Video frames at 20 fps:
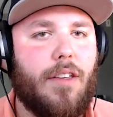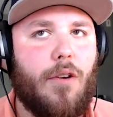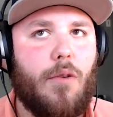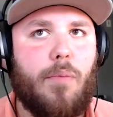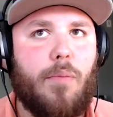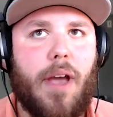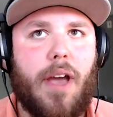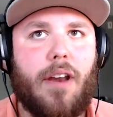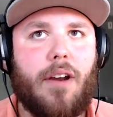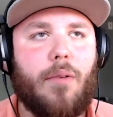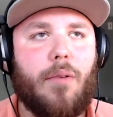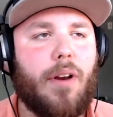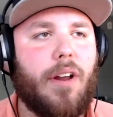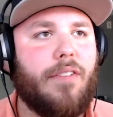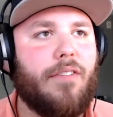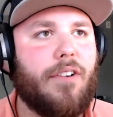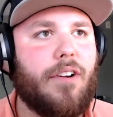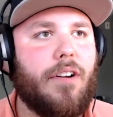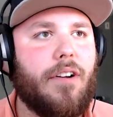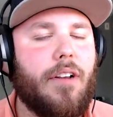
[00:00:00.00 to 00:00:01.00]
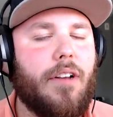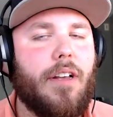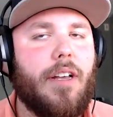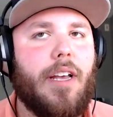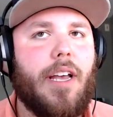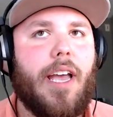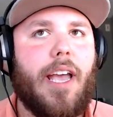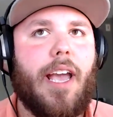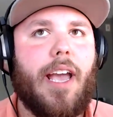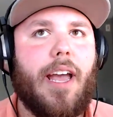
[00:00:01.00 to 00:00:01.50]
The U-Pen or whatever.
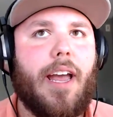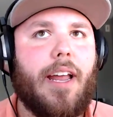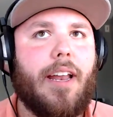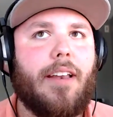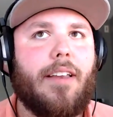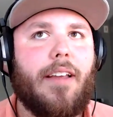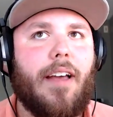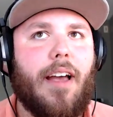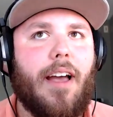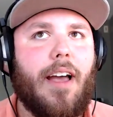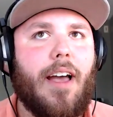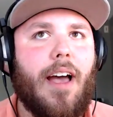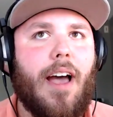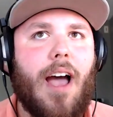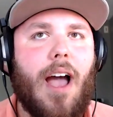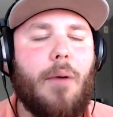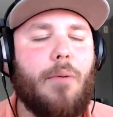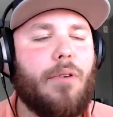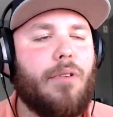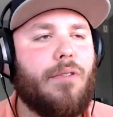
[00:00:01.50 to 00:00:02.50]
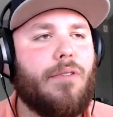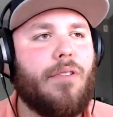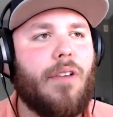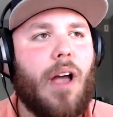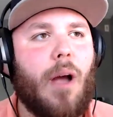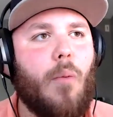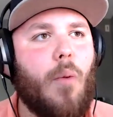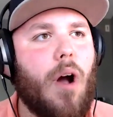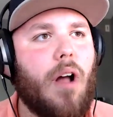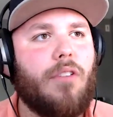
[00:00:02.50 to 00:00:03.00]
And I
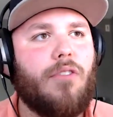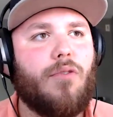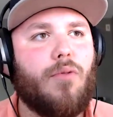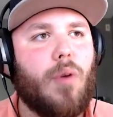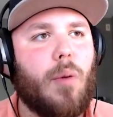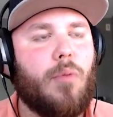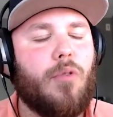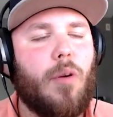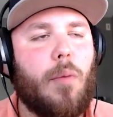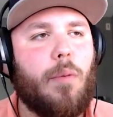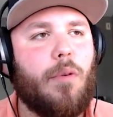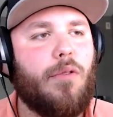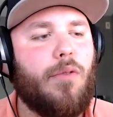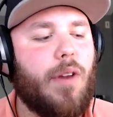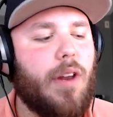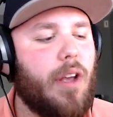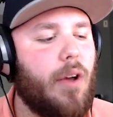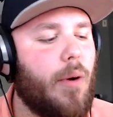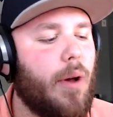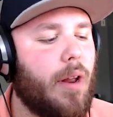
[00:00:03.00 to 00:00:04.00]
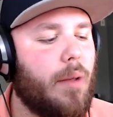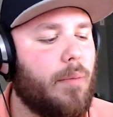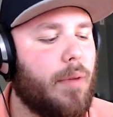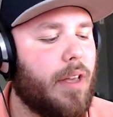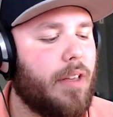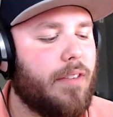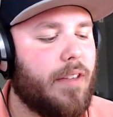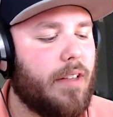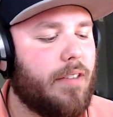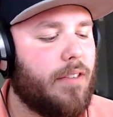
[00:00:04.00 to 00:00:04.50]
watched Rip Tripper's video on it
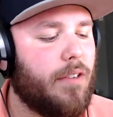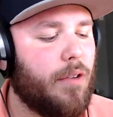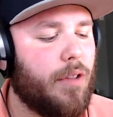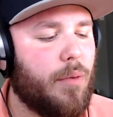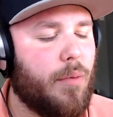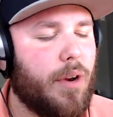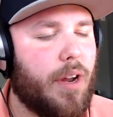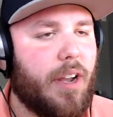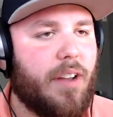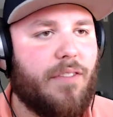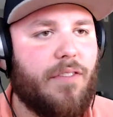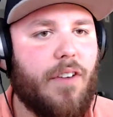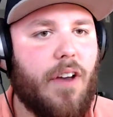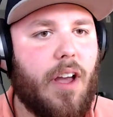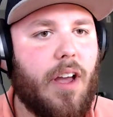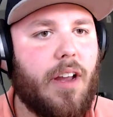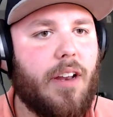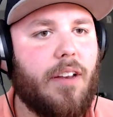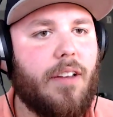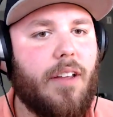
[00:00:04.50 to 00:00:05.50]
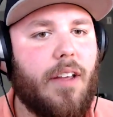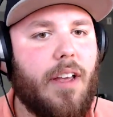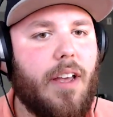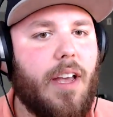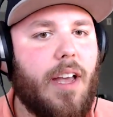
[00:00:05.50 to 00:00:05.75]
because that's the only one I could find.